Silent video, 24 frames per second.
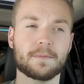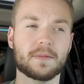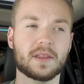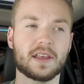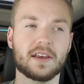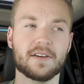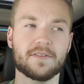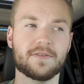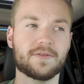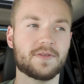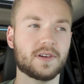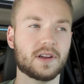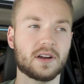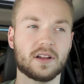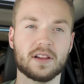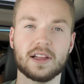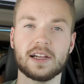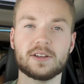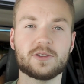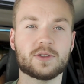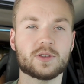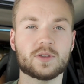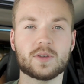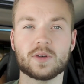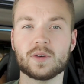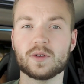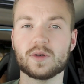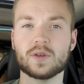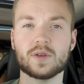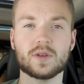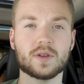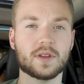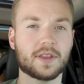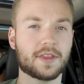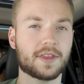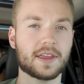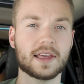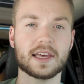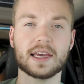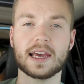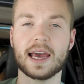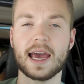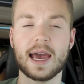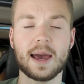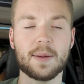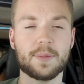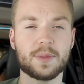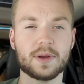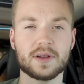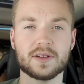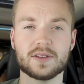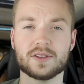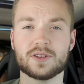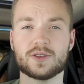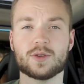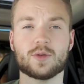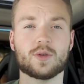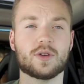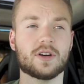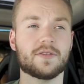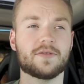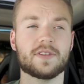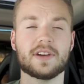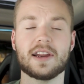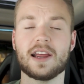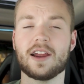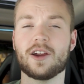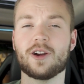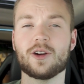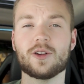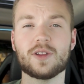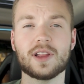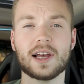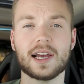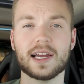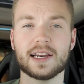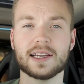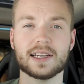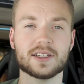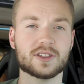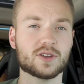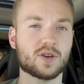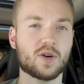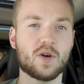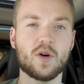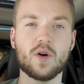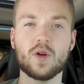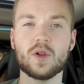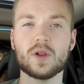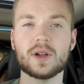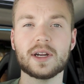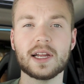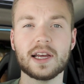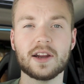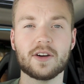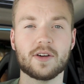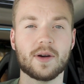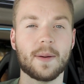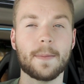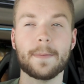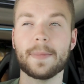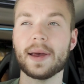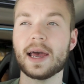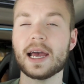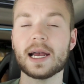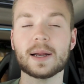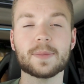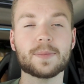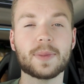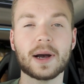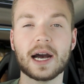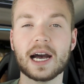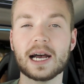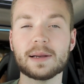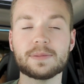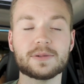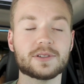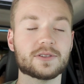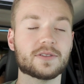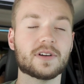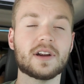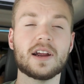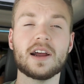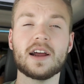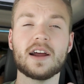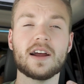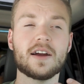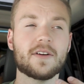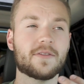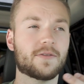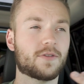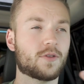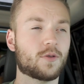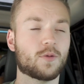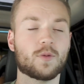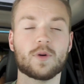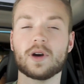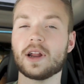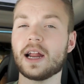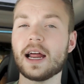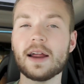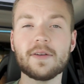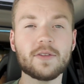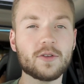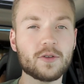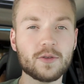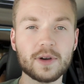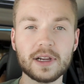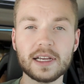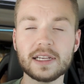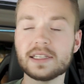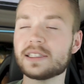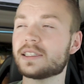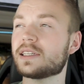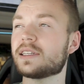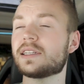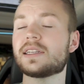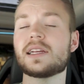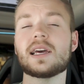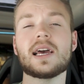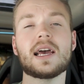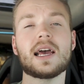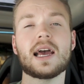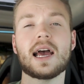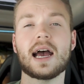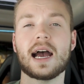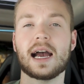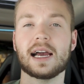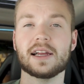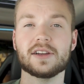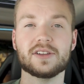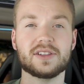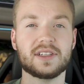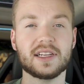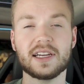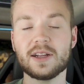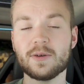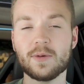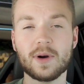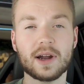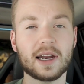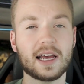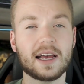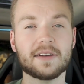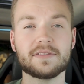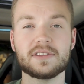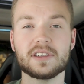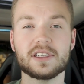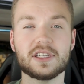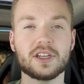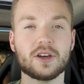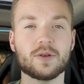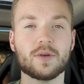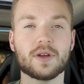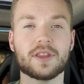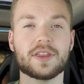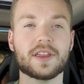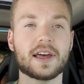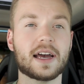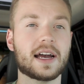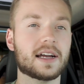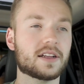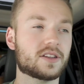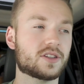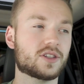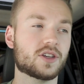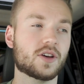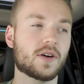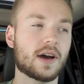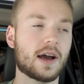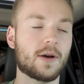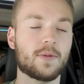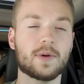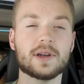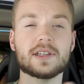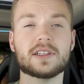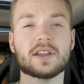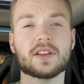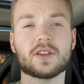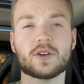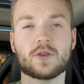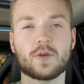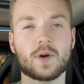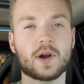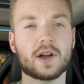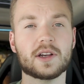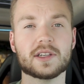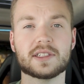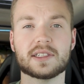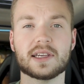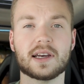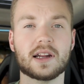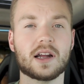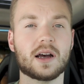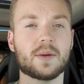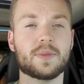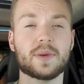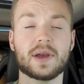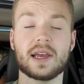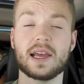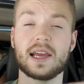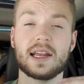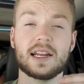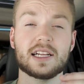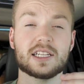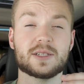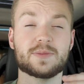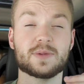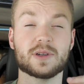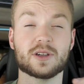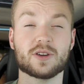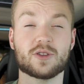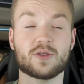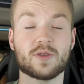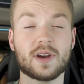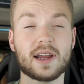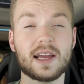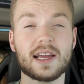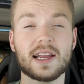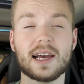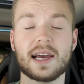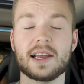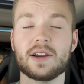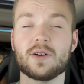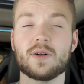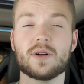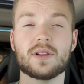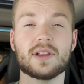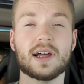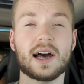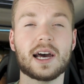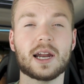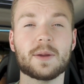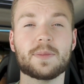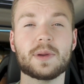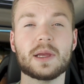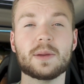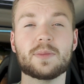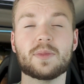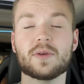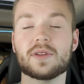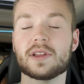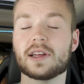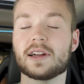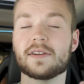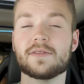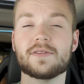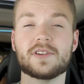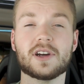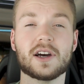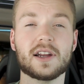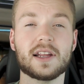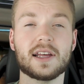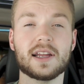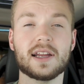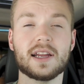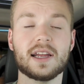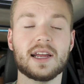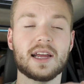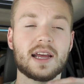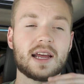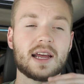if an electrical thing happens, or if an airline gets a hole in it, or a bag pops, or for whatever reason, I didn't want to have to deal with that. So I went to the coil setup, and it's been great. I know a lot of people that have done it